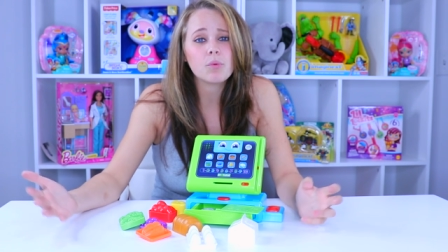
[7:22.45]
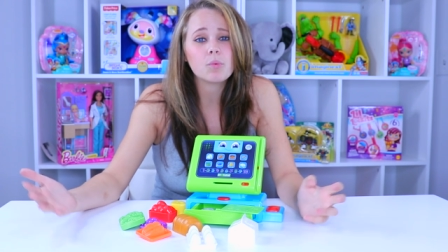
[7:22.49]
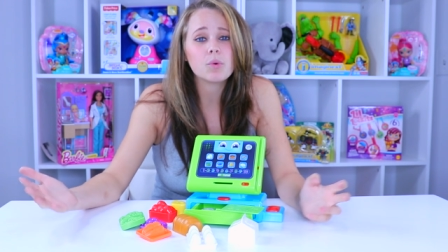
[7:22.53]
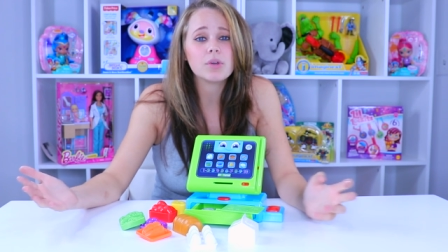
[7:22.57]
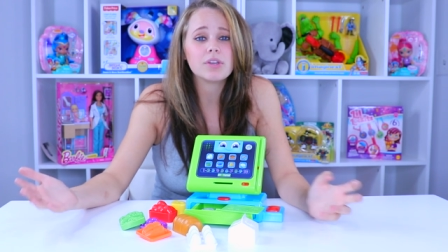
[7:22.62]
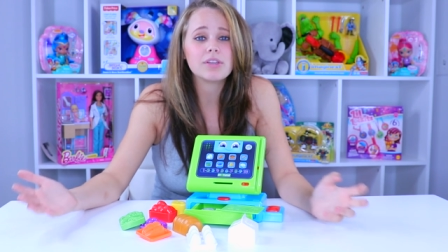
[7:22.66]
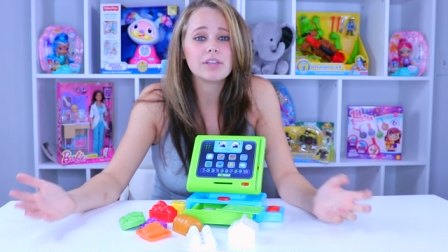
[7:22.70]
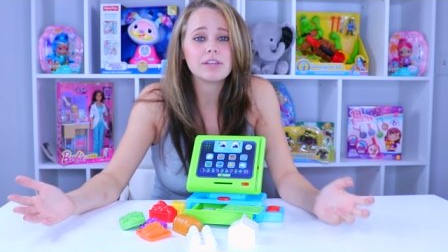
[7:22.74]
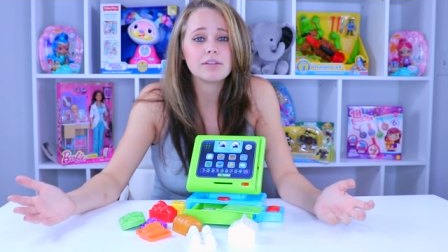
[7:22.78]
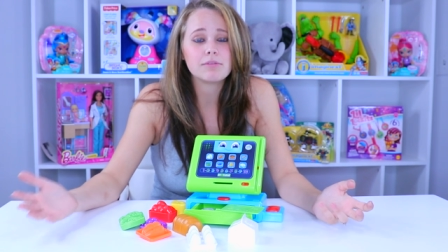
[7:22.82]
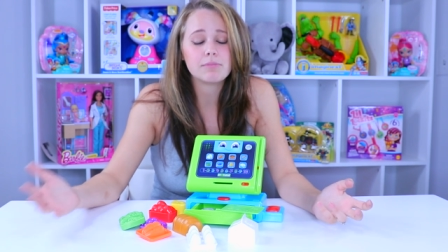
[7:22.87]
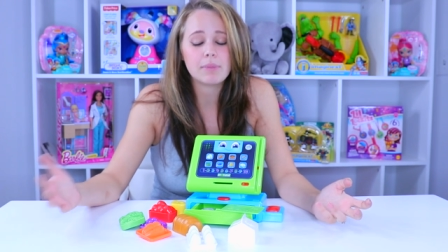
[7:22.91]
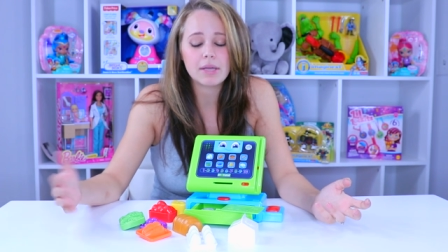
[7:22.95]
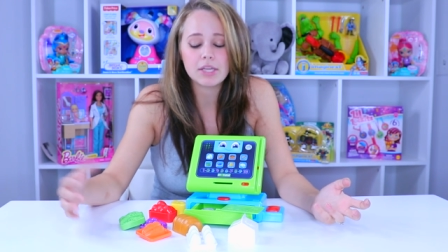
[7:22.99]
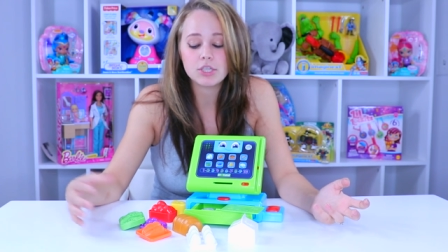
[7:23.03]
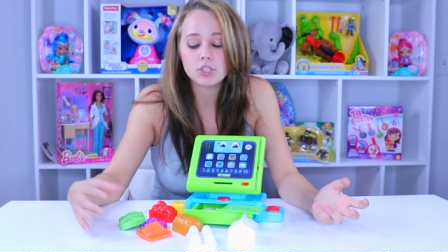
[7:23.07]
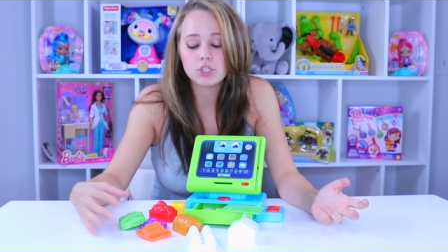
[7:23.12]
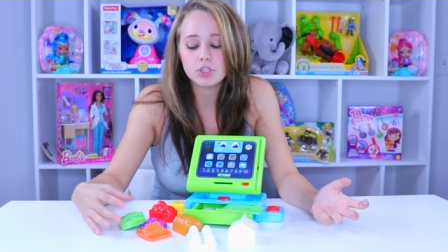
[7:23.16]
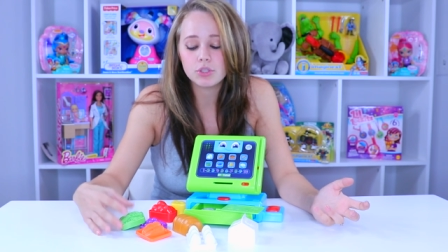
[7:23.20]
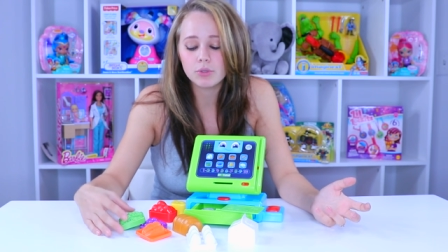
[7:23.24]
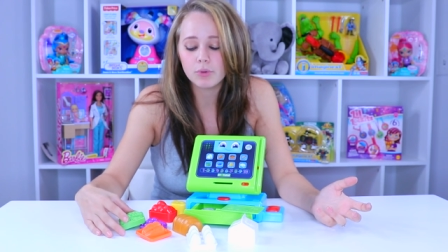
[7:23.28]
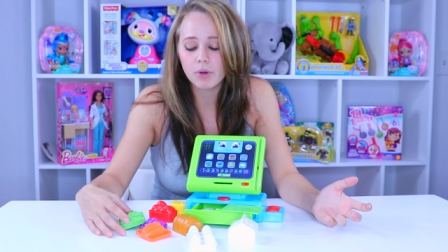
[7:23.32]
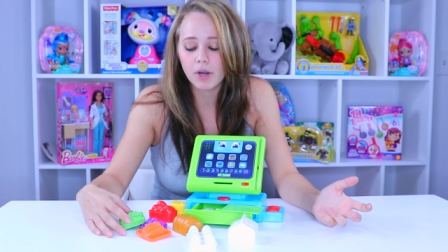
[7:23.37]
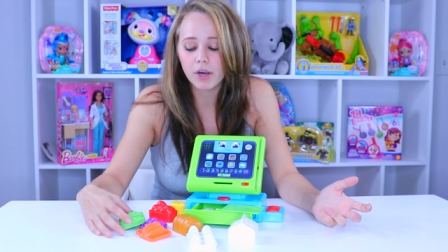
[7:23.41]
That wouldn't have
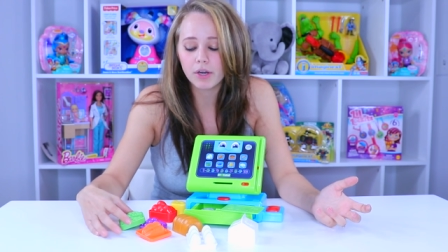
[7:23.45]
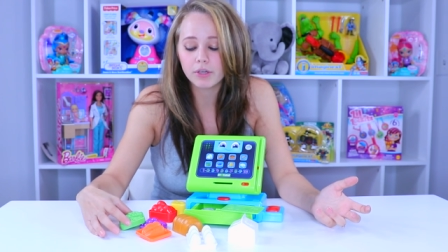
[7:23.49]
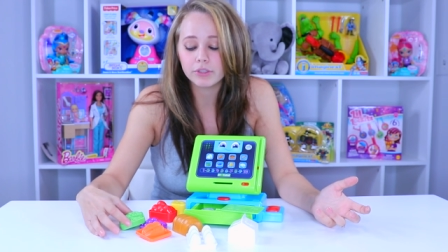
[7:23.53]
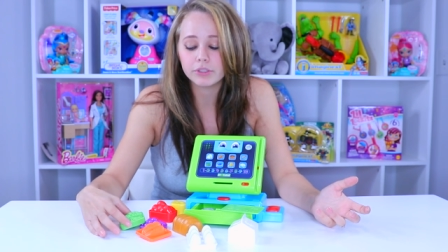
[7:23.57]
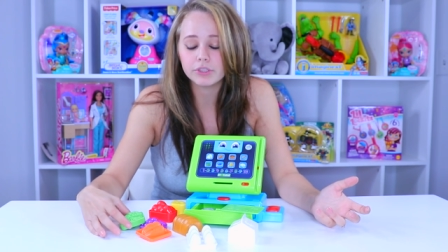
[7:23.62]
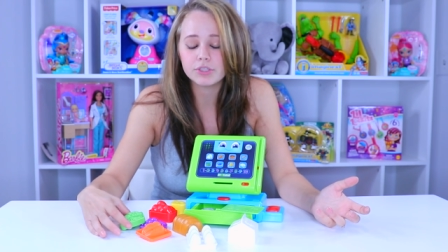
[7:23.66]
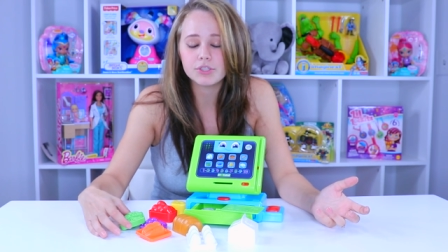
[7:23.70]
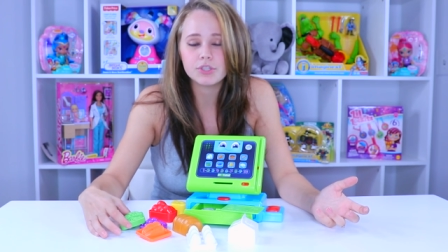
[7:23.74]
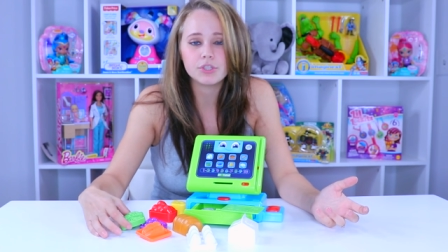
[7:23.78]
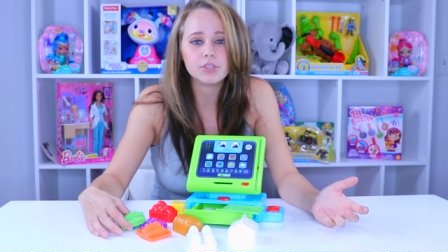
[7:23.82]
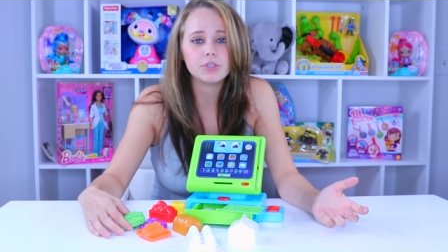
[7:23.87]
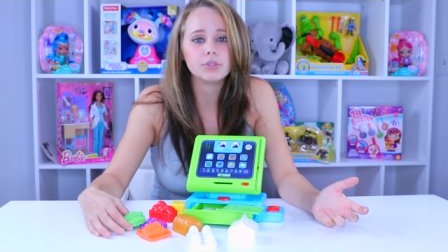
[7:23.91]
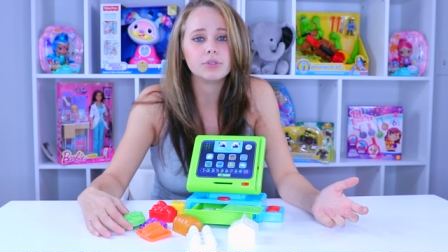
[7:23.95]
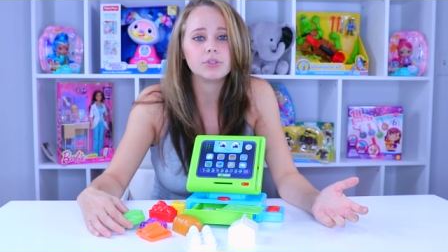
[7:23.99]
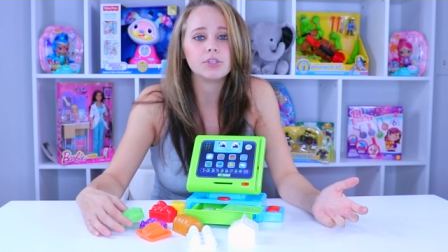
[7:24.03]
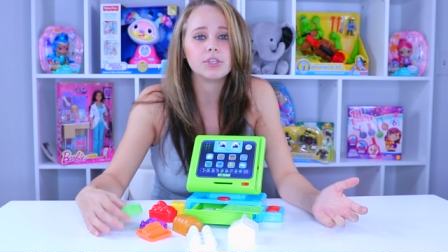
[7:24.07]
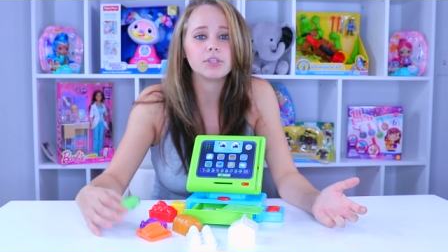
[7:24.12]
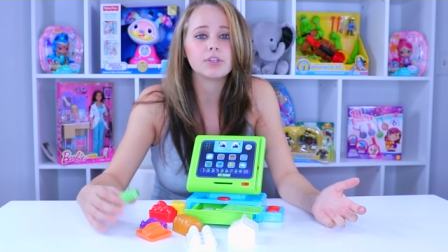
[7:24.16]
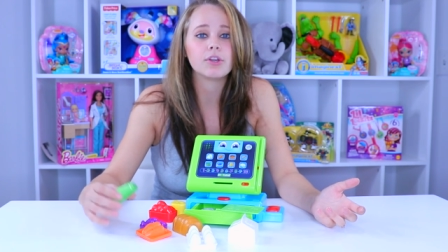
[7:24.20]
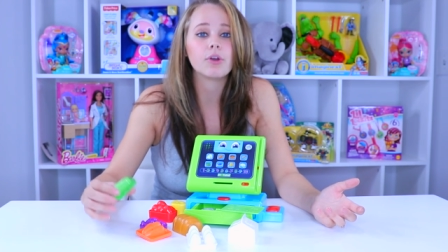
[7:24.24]
been too hard to do.